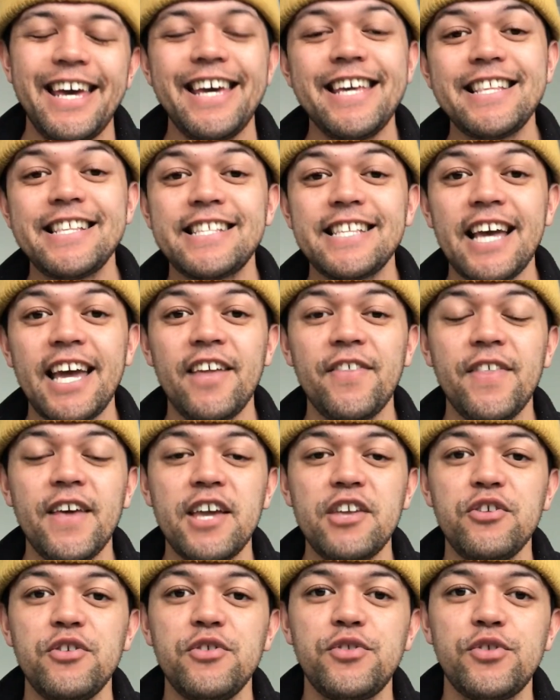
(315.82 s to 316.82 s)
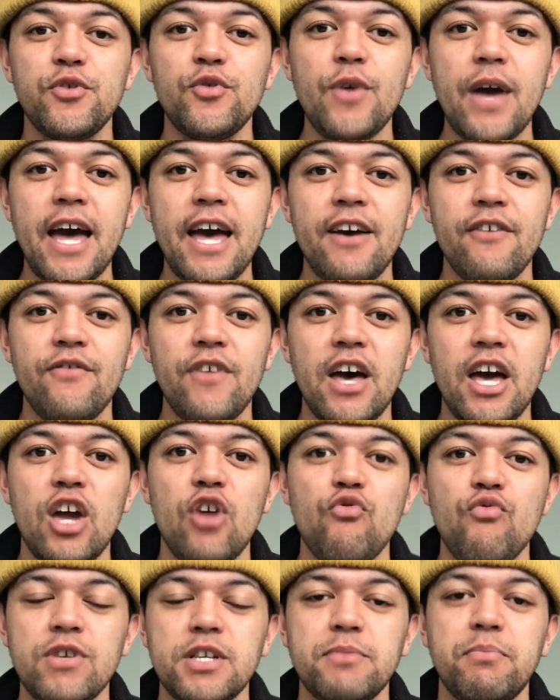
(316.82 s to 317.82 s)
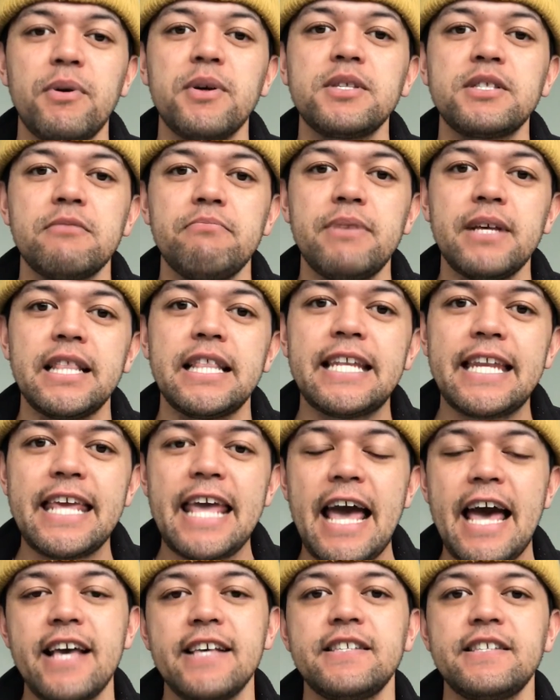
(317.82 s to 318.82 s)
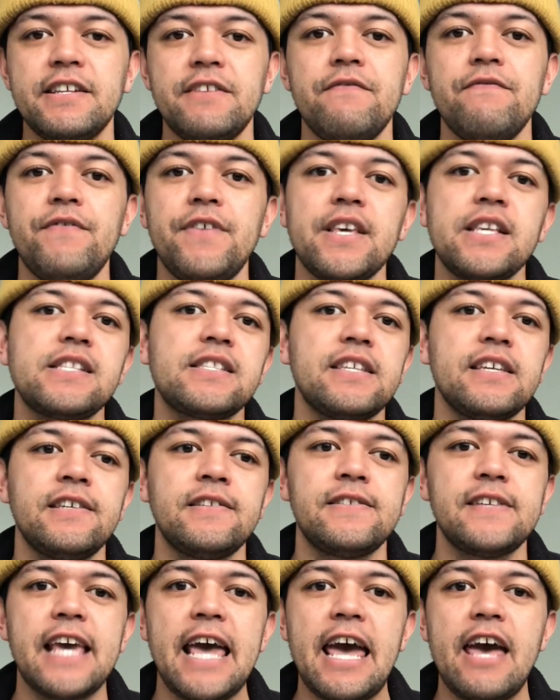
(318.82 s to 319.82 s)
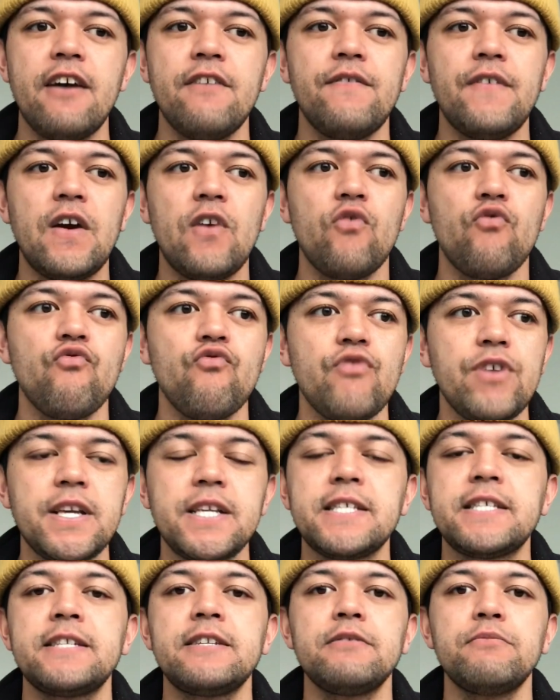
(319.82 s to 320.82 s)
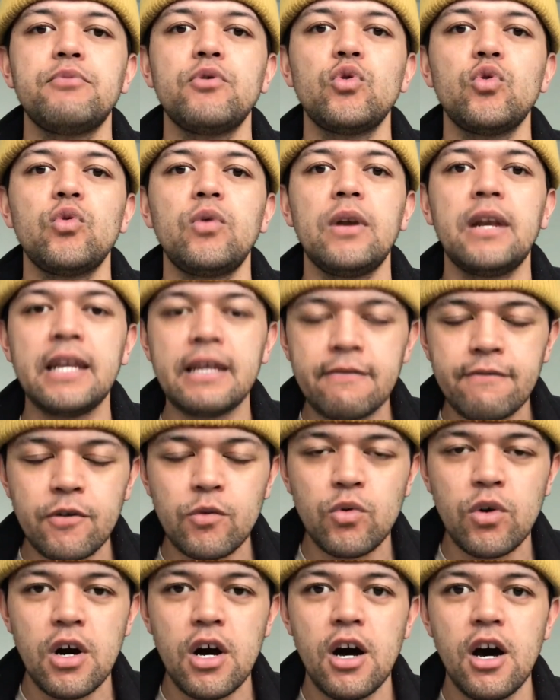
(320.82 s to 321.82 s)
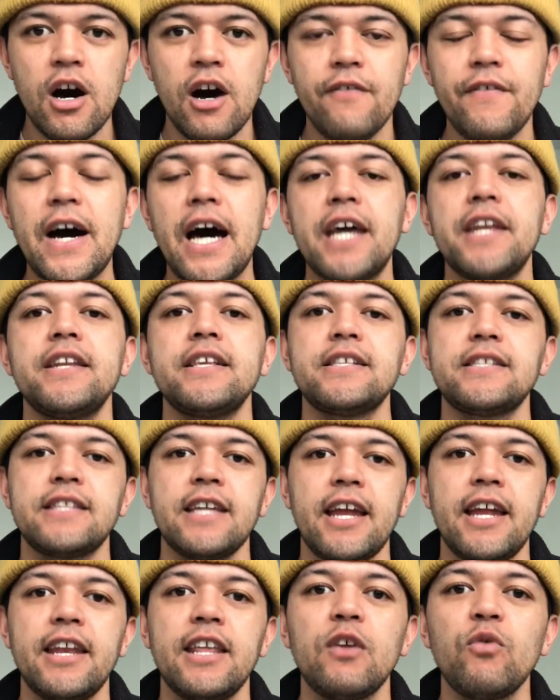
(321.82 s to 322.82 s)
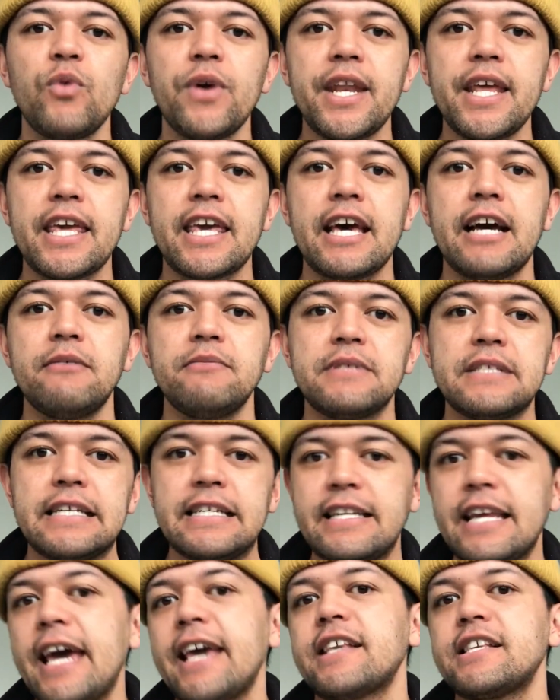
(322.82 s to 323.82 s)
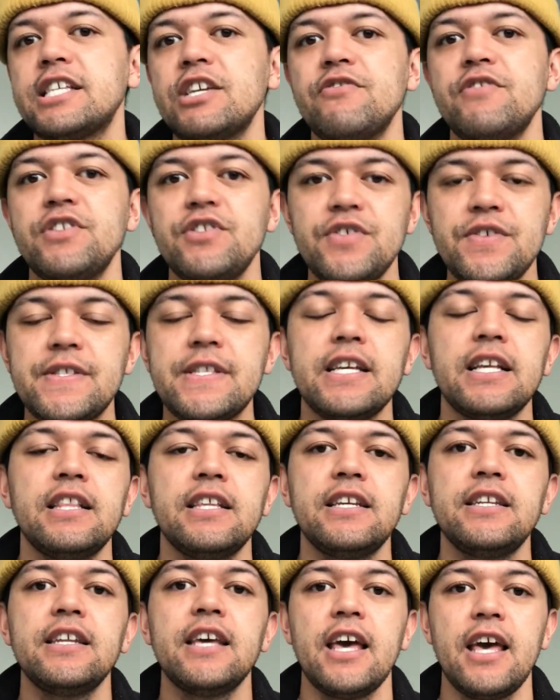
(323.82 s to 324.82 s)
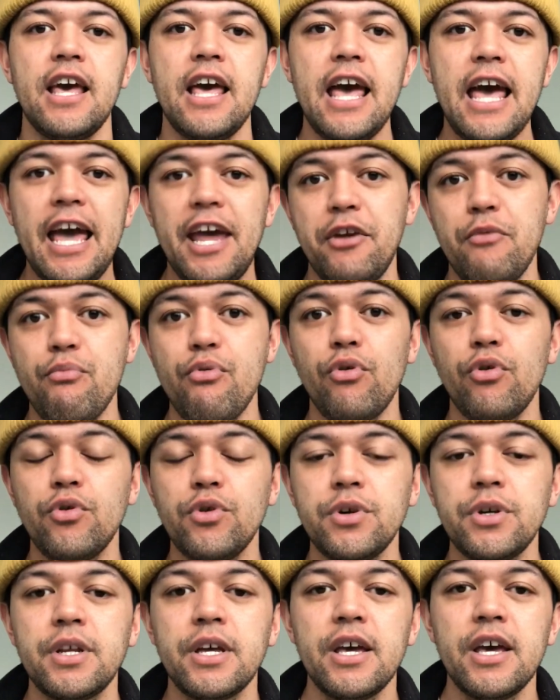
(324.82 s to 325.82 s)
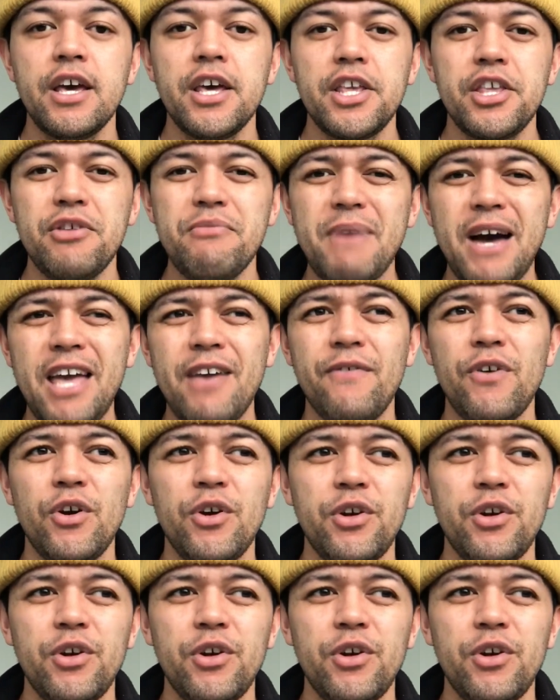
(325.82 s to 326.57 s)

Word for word: in saying that you do have a responsibility as an investor to have a reasonable level of understanding when it comes to tax here in New Zealand and abroad. You may have